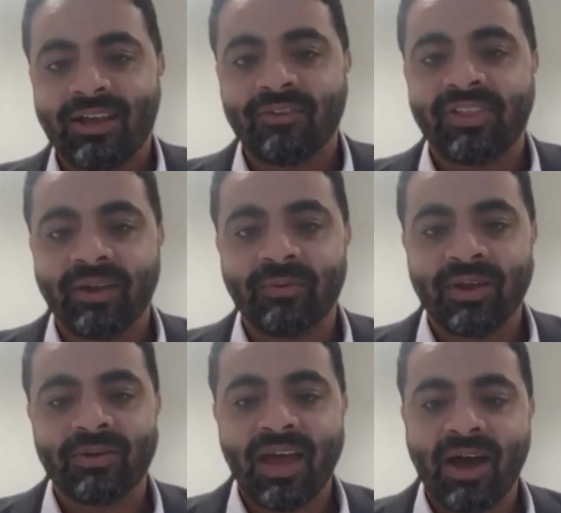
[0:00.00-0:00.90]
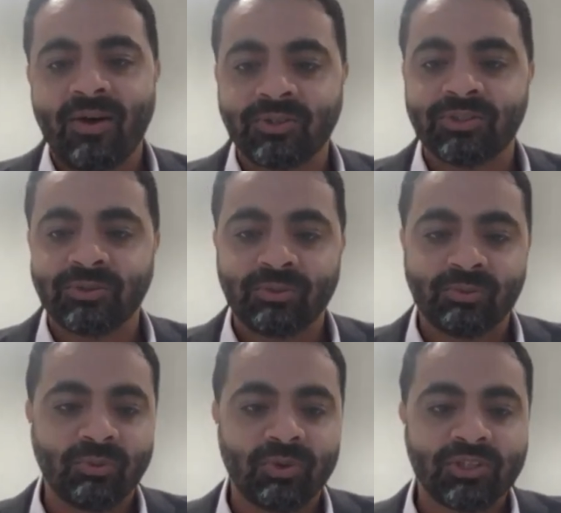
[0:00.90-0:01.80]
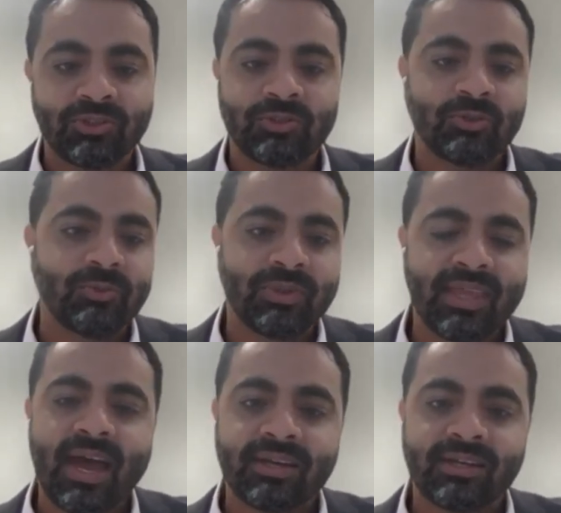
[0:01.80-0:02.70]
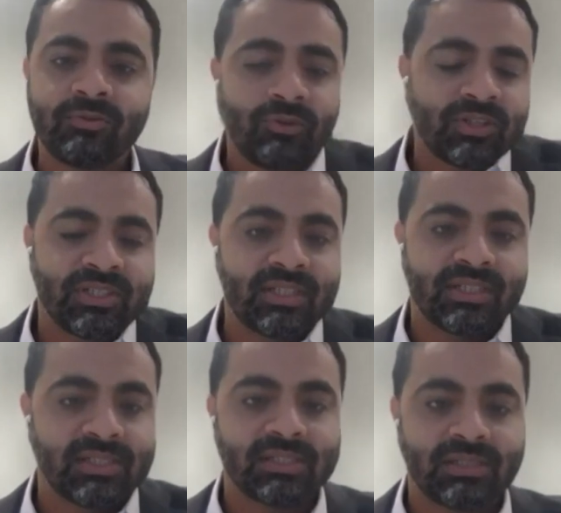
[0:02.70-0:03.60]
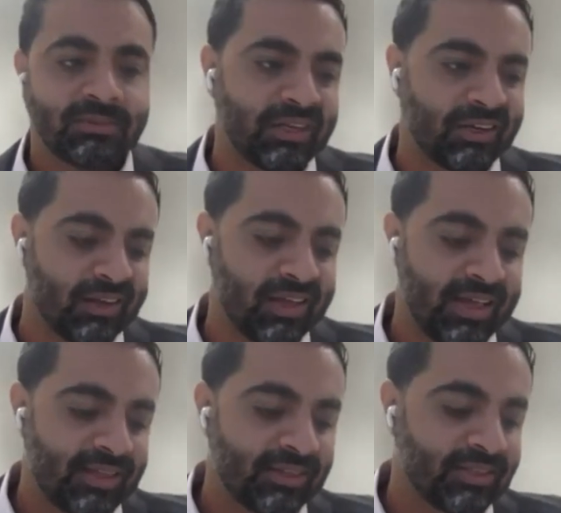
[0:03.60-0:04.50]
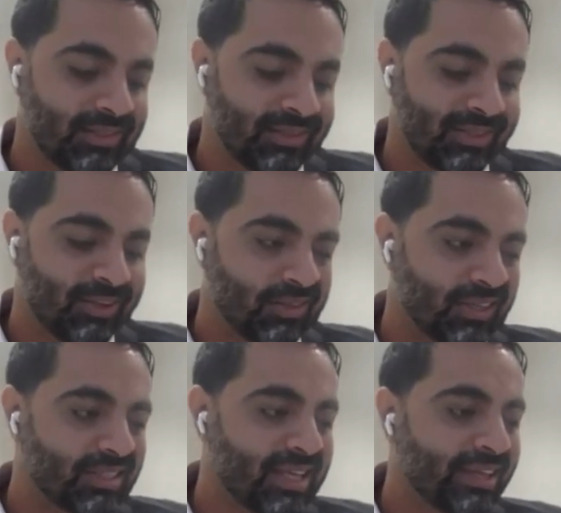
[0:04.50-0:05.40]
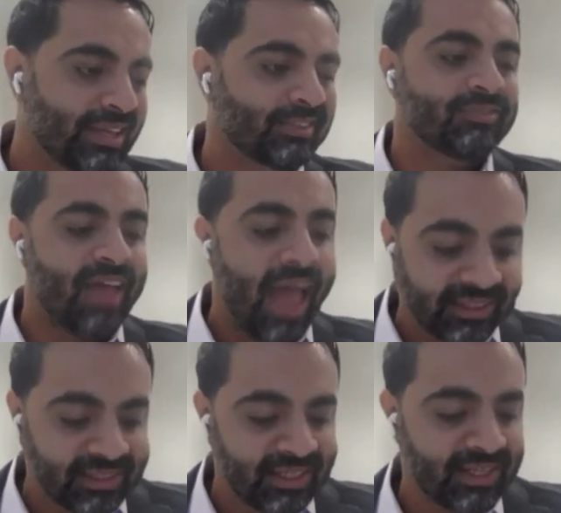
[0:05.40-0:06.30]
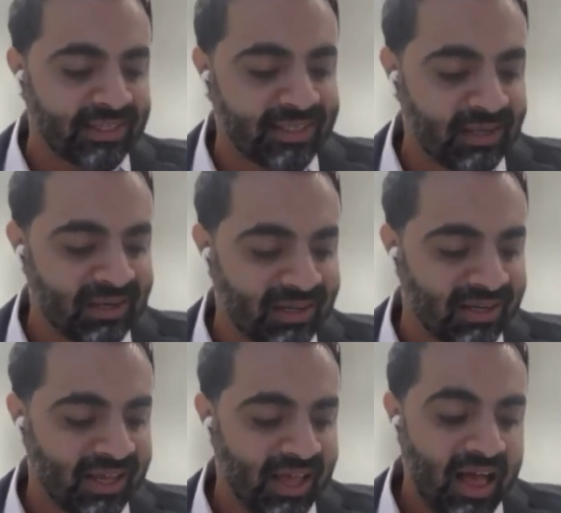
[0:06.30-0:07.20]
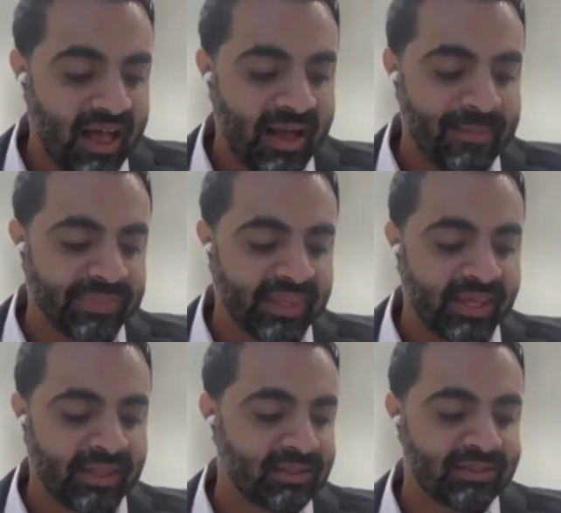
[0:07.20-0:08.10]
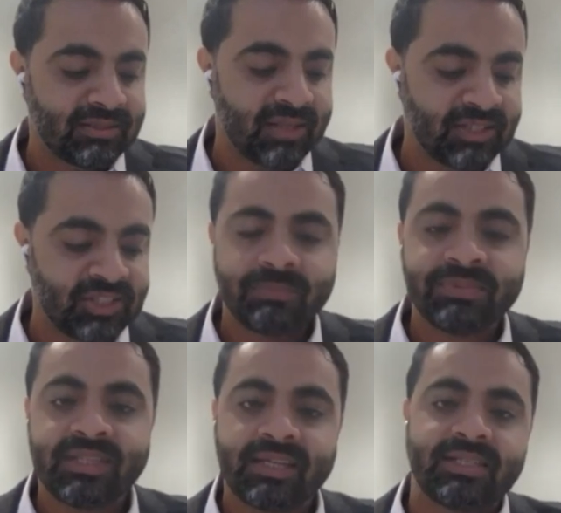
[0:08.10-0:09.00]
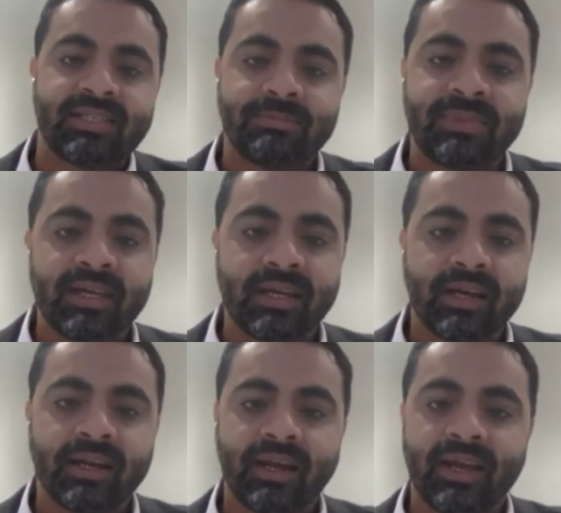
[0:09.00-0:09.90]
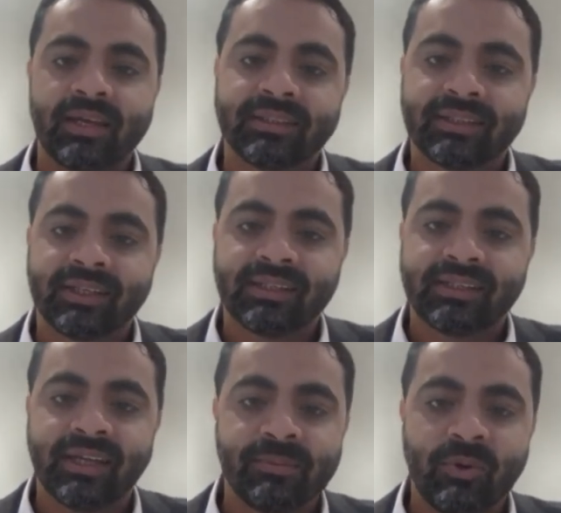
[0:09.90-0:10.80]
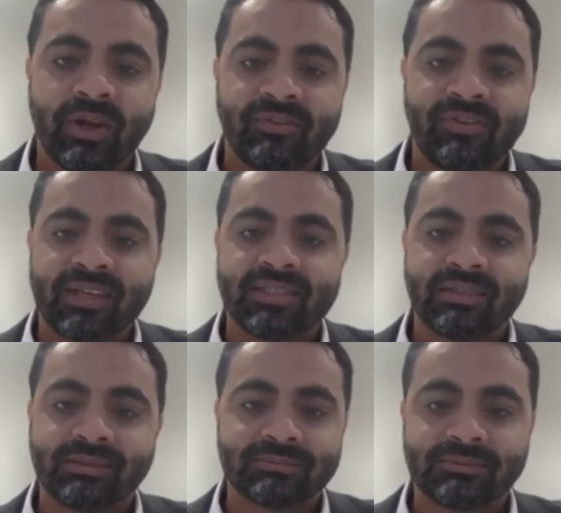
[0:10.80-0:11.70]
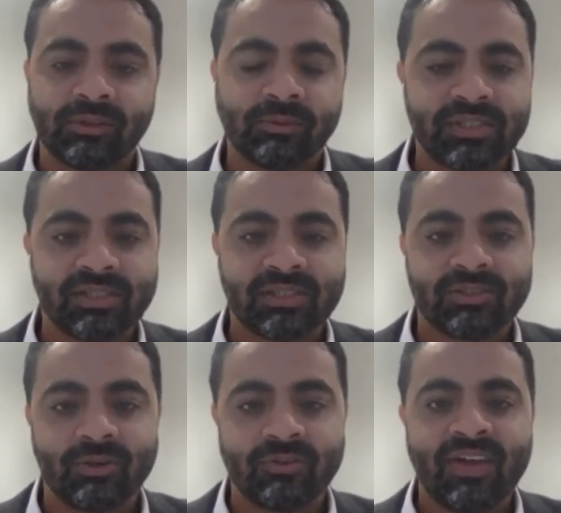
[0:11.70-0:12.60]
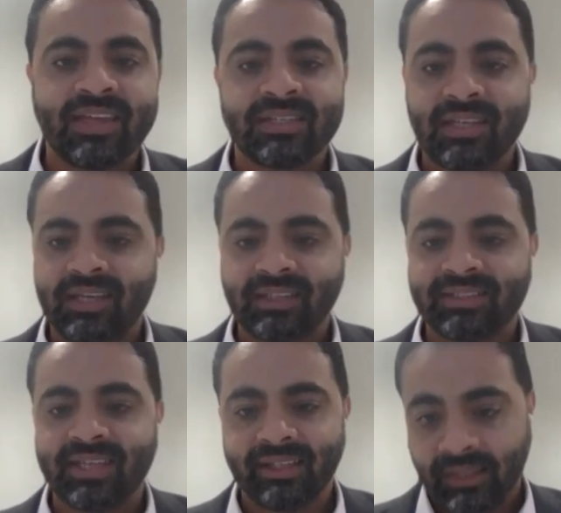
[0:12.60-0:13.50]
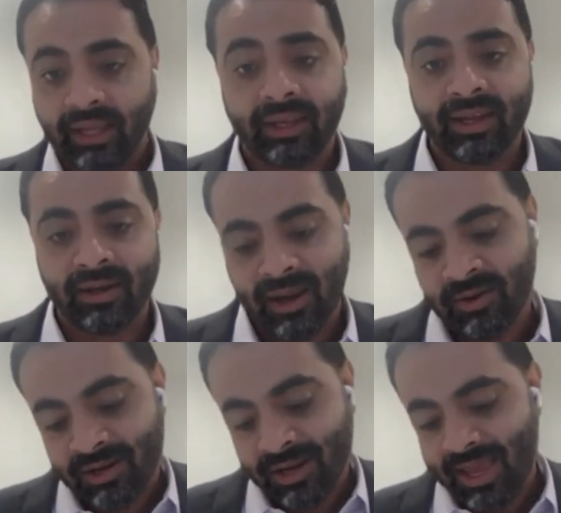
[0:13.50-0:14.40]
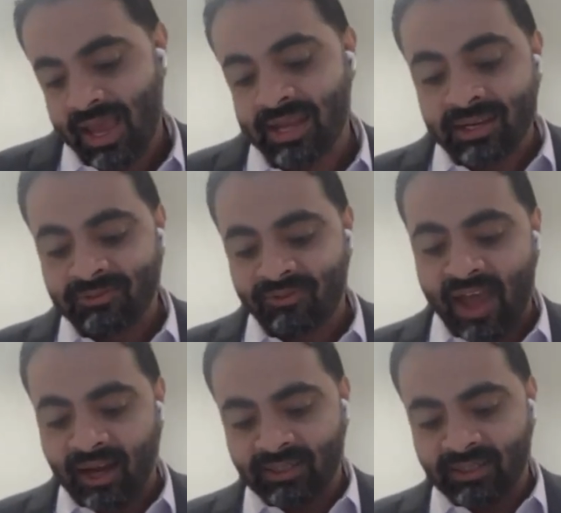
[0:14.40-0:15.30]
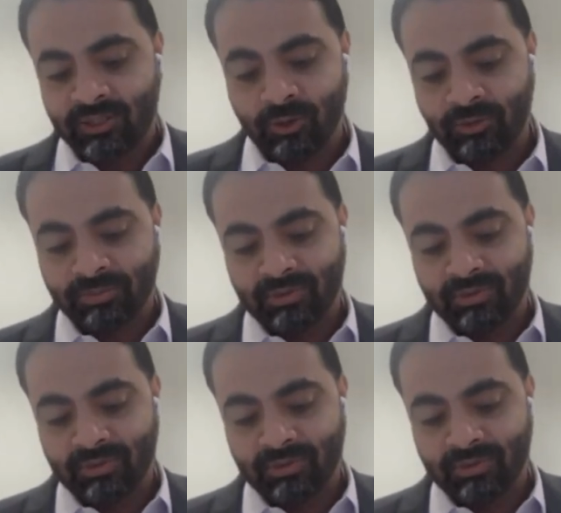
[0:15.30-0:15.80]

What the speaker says: of like, and what to do with that. And of course, there's, I mean, this, you know, there are tales of accidents and ships that disappear. And I think I'm quite fascinated, you know, which is a sort of fascinating tale. Like, and in fact, you know,